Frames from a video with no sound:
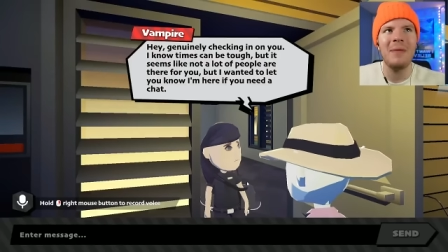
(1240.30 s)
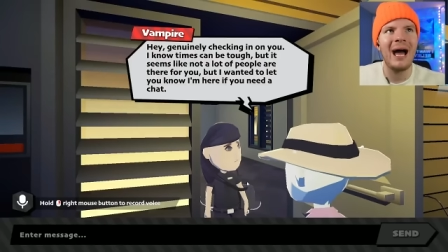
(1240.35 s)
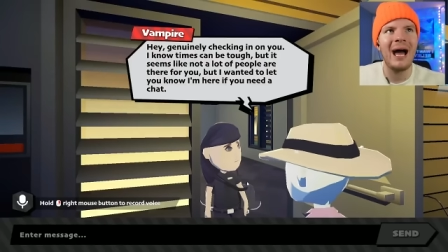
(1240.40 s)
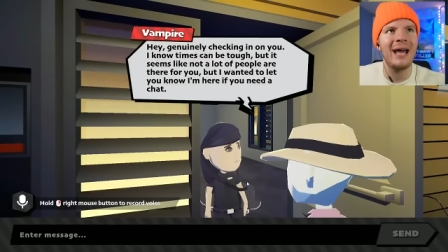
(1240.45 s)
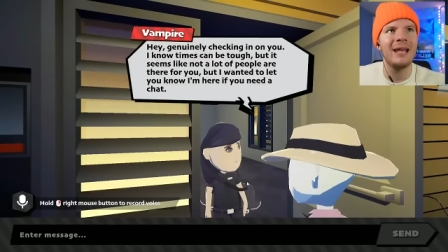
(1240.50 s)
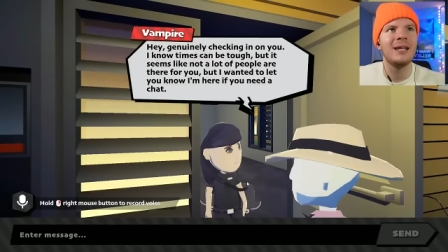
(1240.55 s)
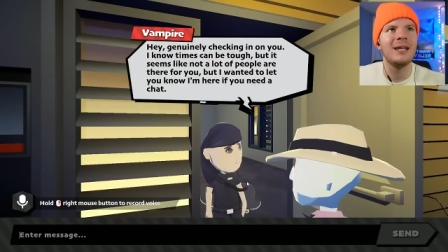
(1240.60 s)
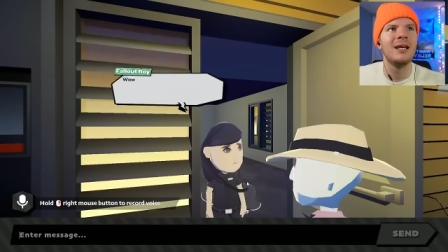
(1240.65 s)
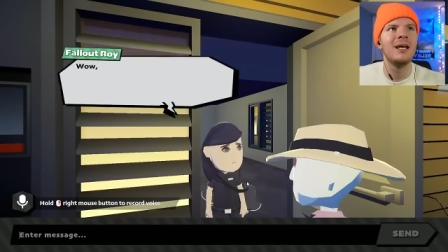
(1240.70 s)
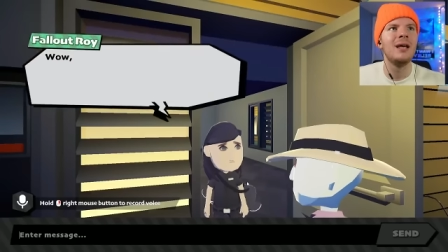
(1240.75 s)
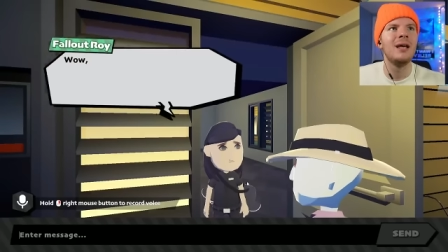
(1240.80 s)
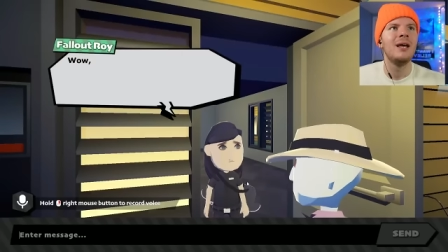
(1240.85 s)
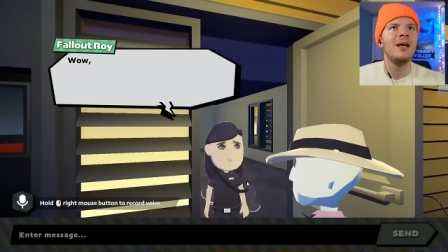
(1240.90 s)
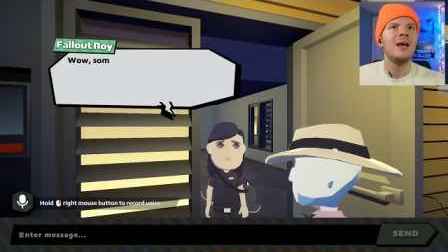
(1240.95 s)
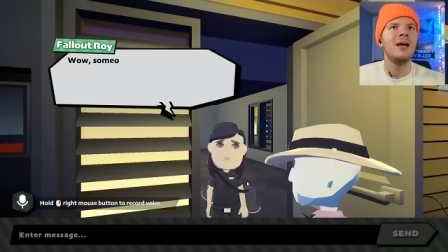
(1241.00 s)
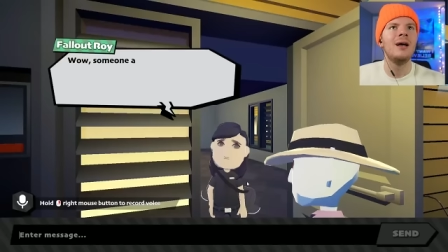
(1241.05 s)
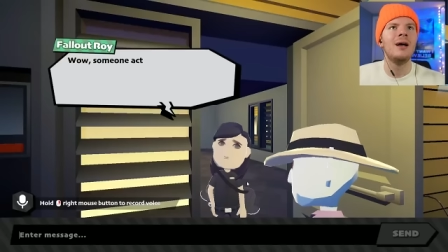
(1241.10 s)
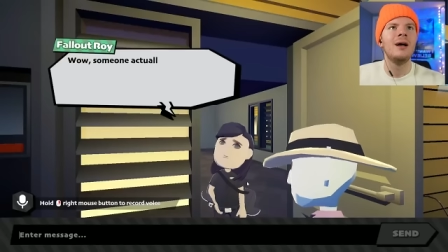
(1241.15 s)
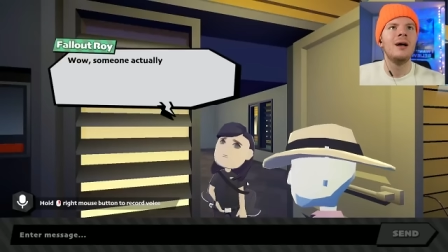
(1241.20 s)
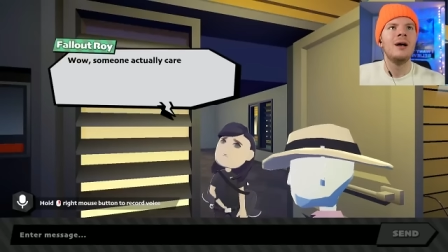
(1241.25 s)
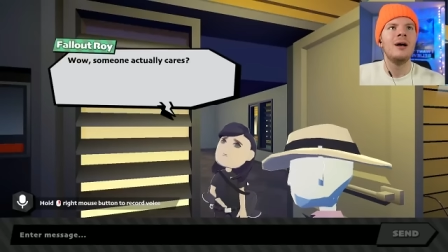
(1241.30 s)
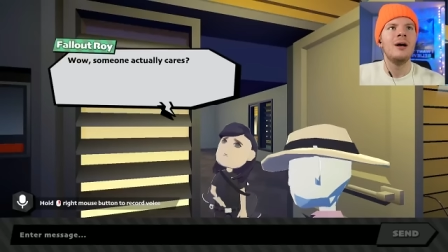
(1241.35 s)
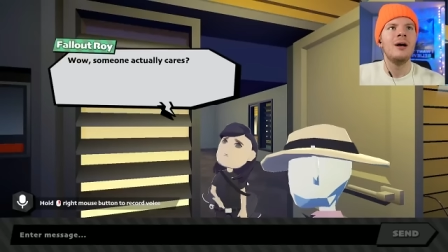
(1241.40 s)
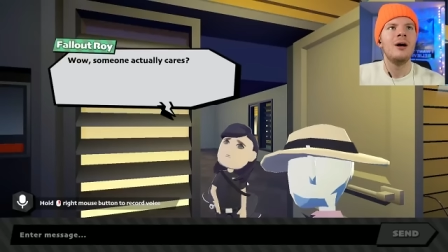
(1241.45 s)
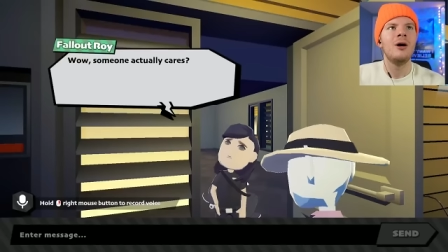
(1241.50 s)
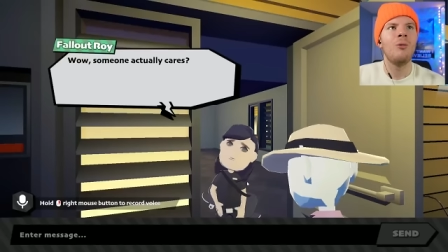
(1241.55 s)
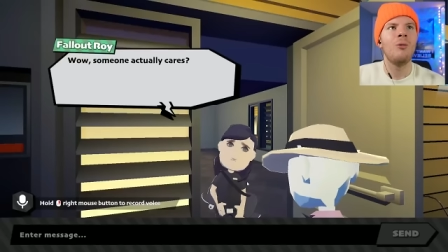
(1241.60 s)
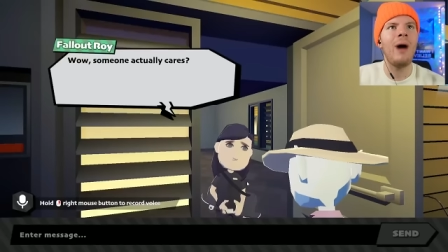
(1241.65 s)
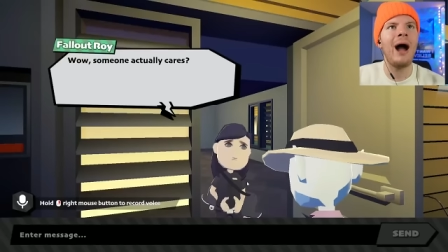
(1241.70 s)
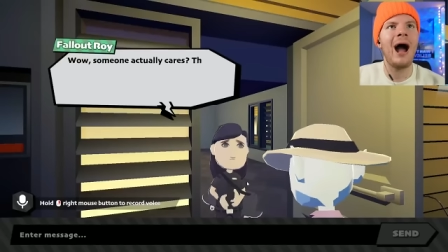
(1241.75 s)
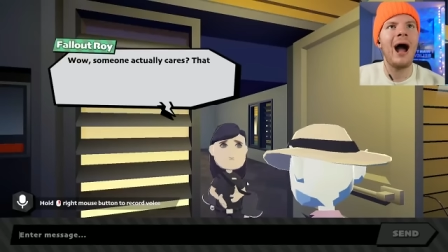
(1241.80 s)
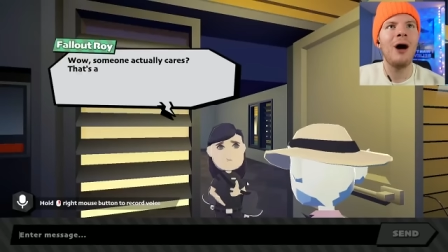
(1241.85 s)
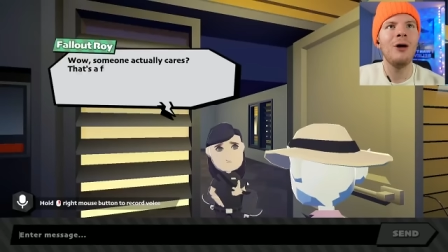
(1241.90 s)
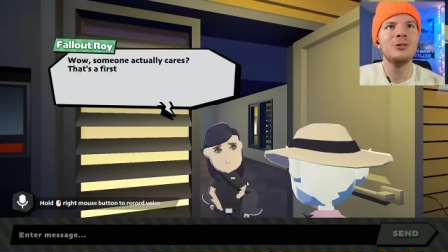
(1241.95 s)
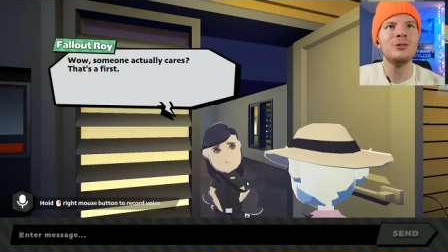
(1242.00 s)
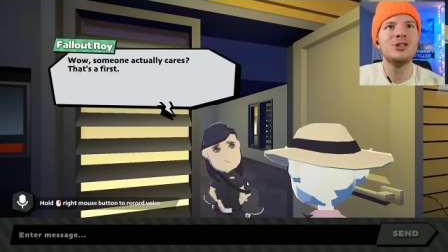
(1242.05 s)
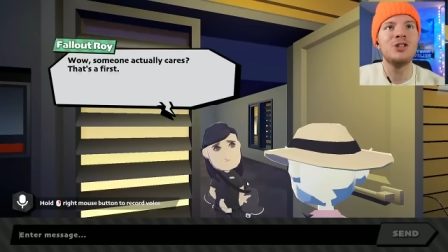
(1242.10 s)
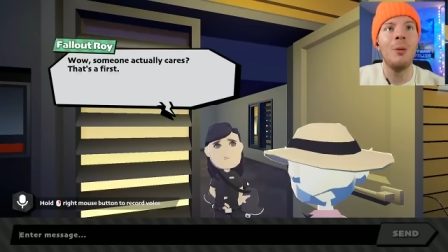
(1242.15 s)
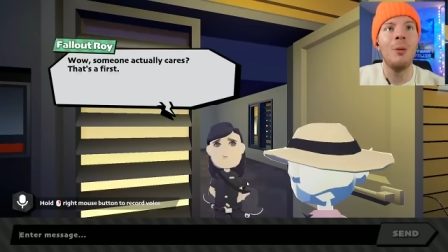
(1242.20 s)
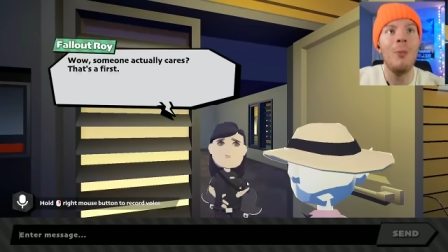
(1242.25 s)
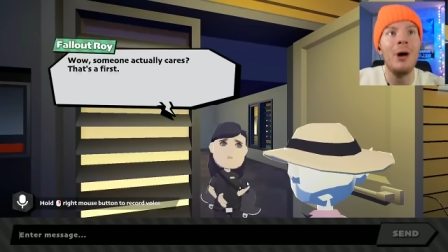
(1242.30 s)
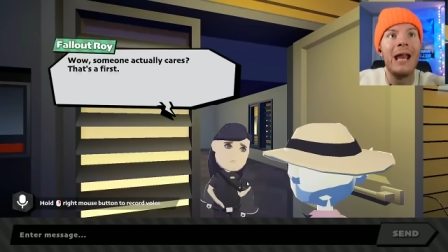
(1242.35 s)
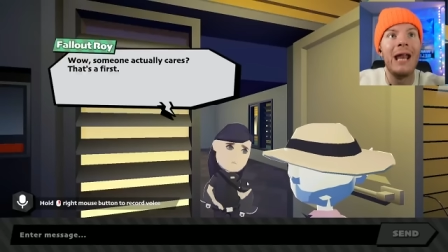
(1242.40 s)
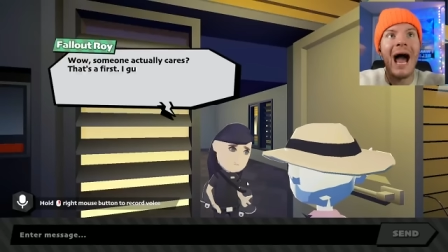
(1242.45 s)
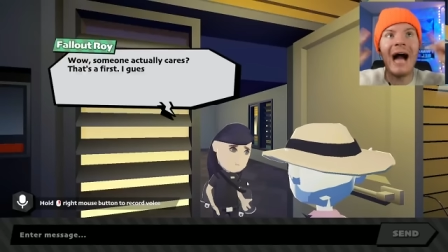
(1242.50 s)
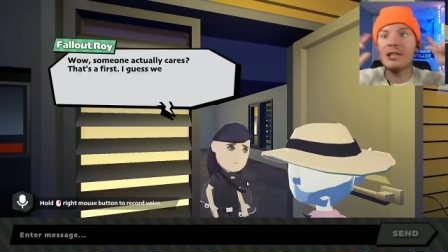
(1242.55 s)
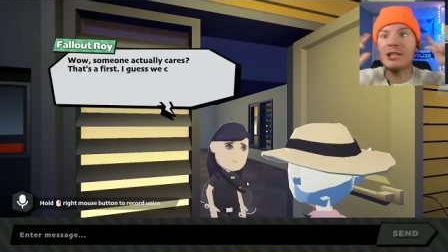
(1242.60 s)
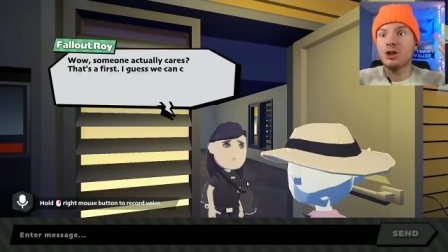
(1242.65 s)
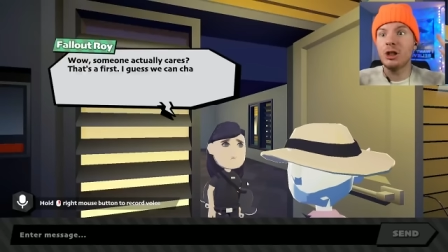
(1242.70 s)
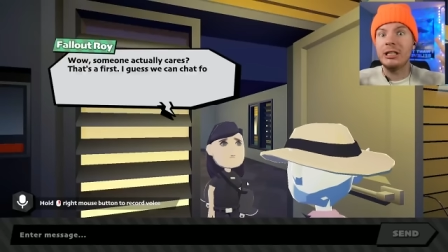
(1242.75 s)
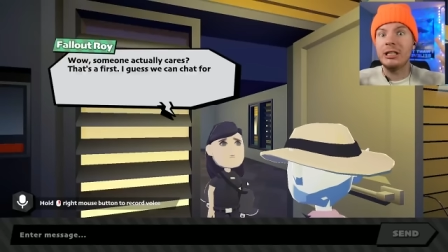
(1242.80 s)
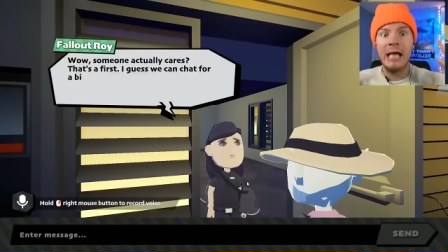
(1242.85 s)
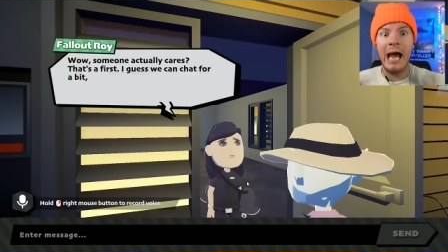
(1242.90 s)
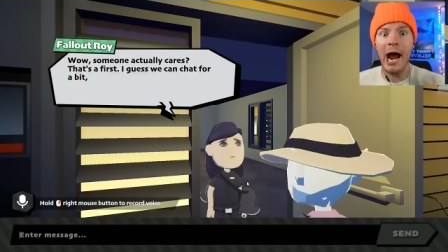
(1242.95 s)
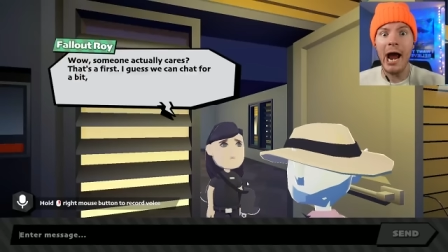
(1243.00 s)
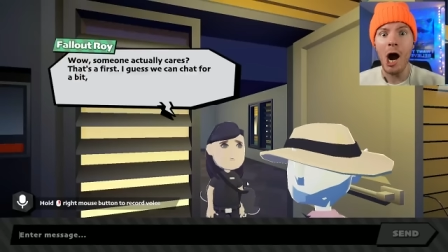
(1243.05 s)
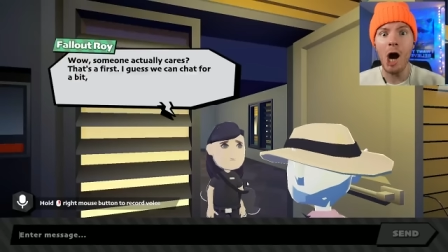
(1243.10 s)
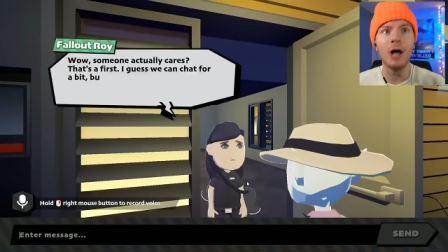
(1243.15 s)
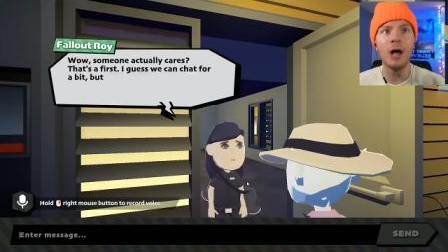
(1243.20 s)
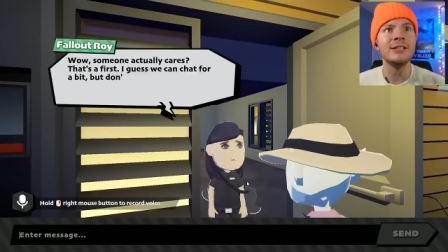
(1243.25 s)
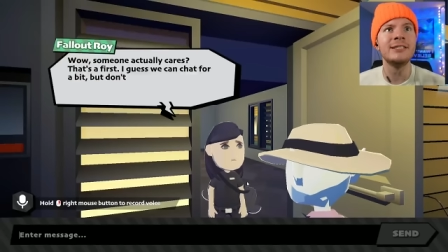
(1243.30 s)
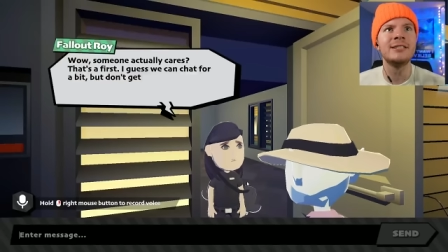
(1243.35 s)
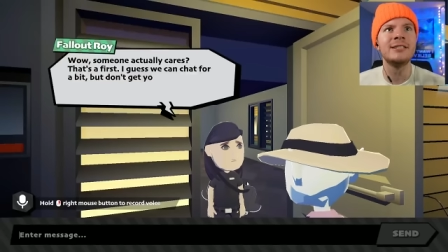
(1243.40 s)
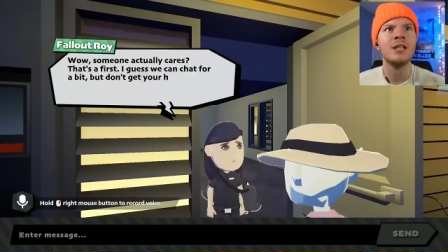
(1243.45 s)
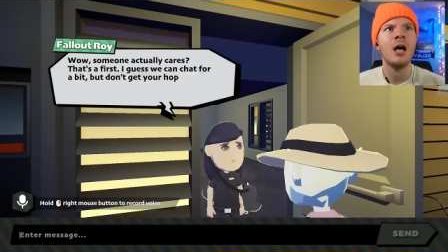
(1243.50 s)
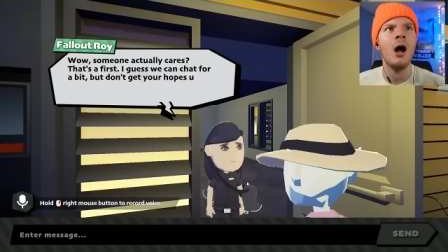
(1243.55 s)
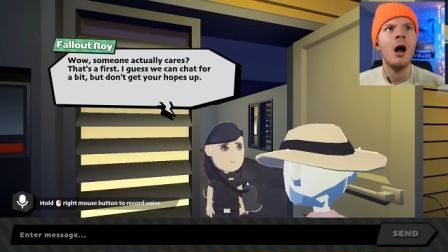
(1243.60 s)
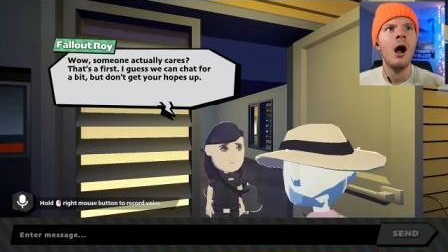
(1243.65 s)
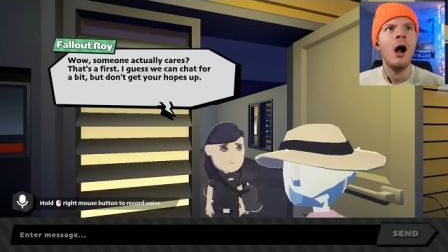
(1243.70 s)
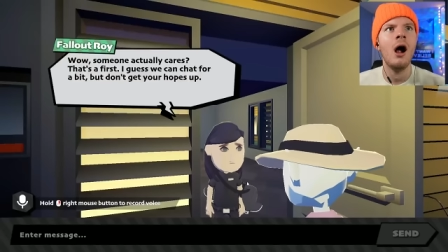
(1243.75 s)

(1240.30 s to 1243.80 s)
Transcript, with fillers: not... Wow, someone actually cares!